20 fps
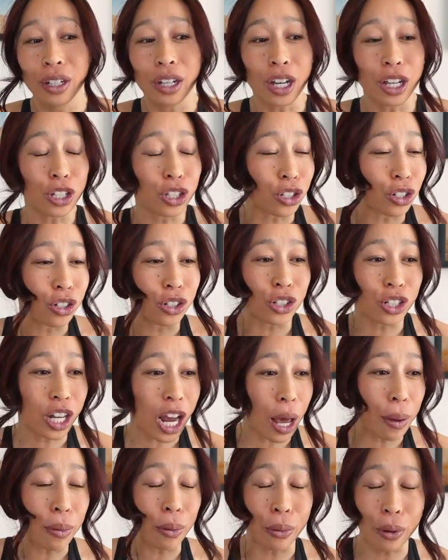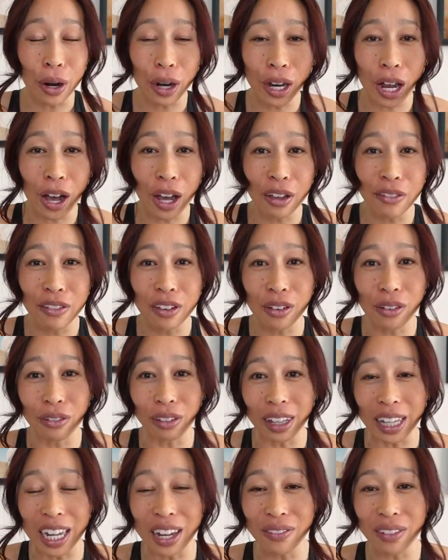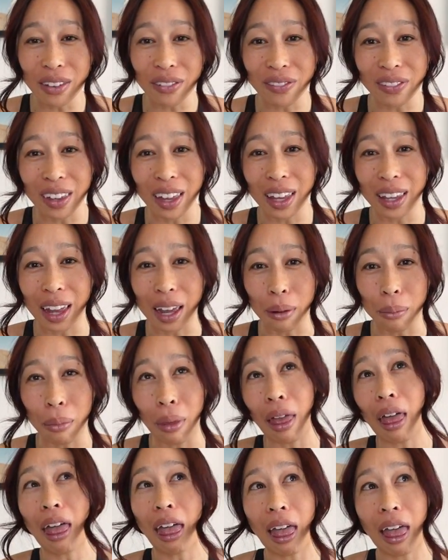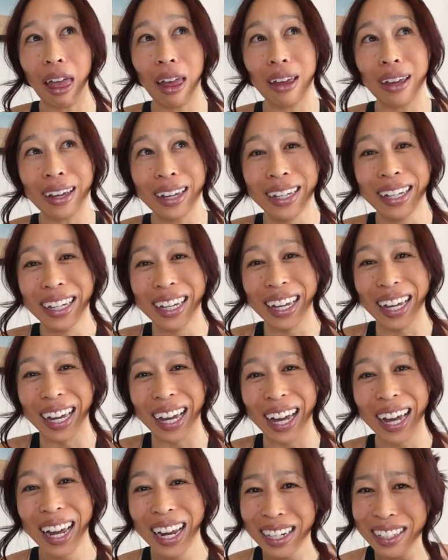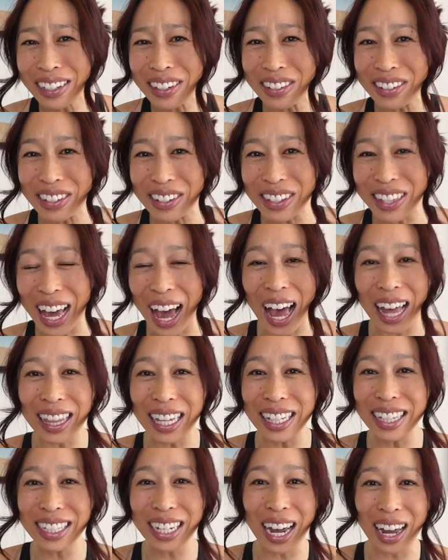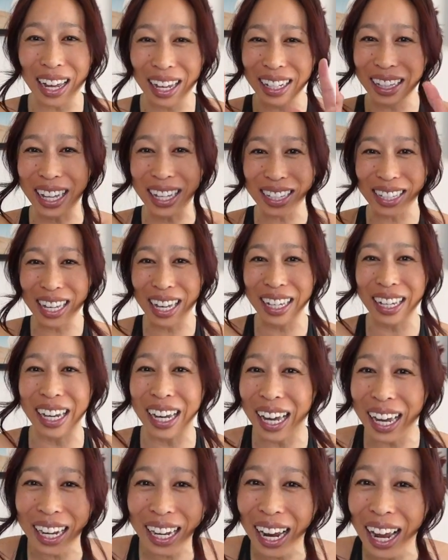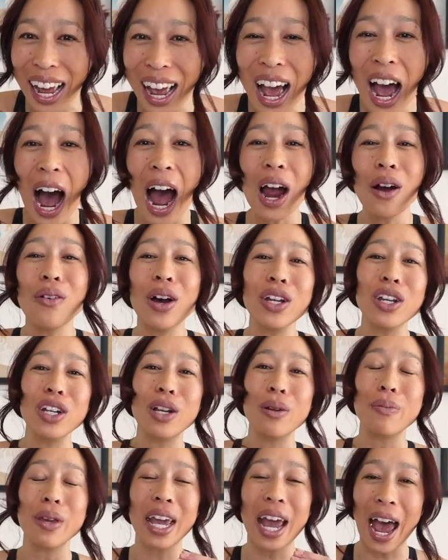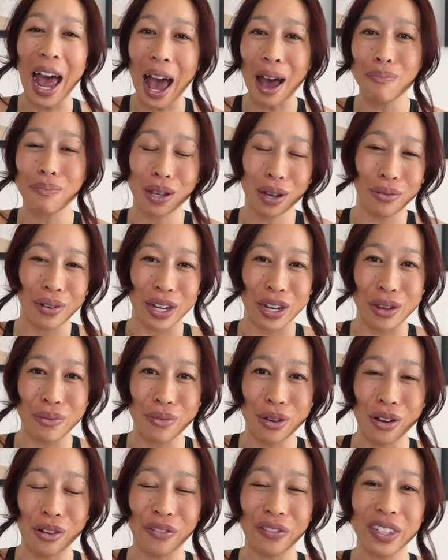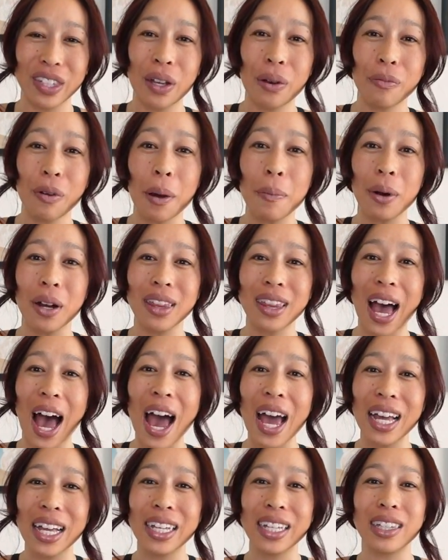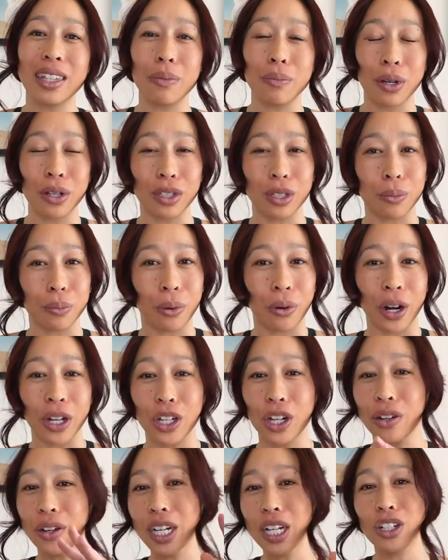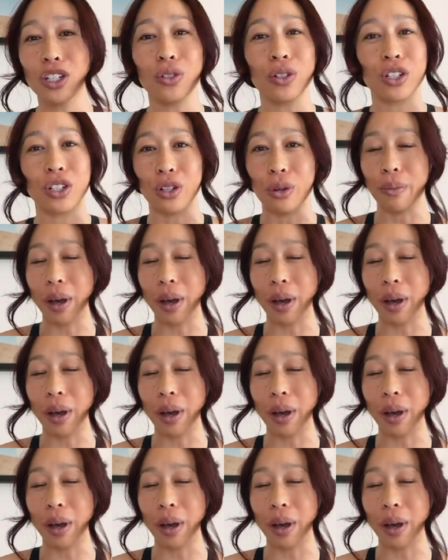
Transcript: a certain type of workout if you leave it feeling like, what? Don't do that. That's not good. I want you to be happy when you move. So remember, that is the most important. You're already doing too